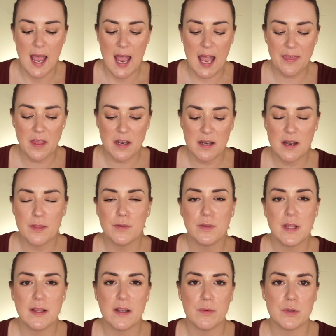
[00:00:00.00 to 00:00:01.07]
And then another
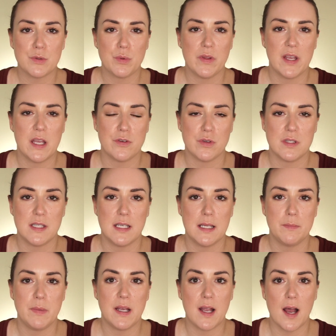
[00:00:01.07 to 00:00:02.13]
thing that I was really interested
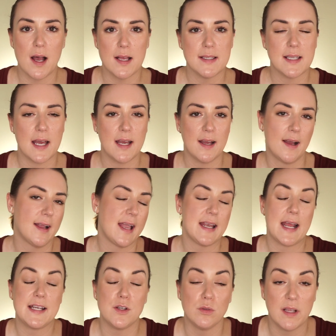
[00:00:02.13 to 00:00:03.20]
in, because again,
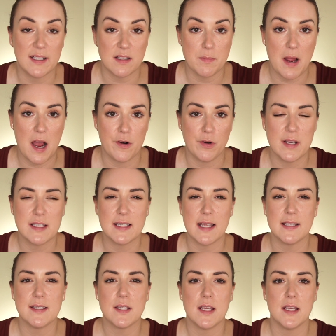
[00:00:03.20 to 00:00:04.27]
I don't like the powdery
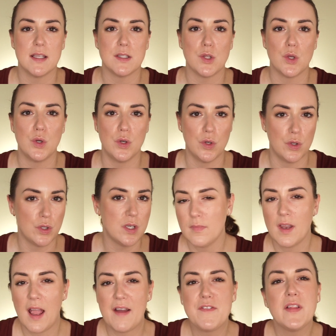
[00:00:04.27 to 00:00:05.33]
scents, is oud.
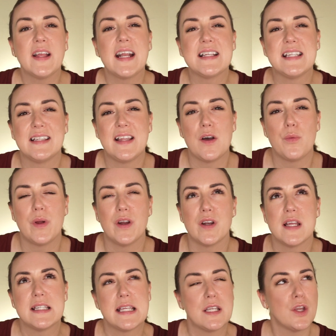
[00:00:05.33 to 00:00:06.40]
I feel like I said that weird.
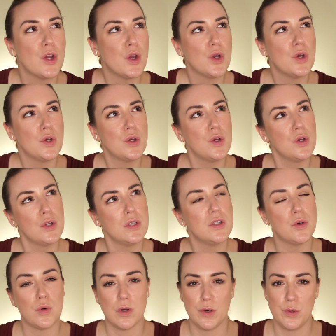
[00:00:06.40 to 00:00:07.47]
Is it oud
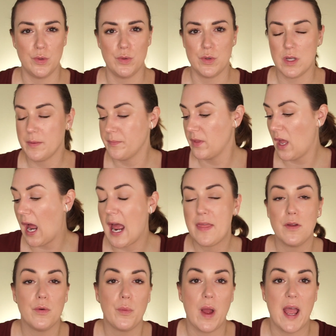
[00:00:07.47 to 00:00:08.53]
or oud?
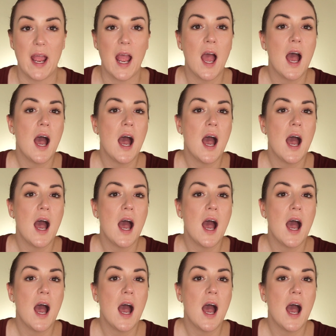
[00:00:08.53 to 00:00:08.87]
Either way,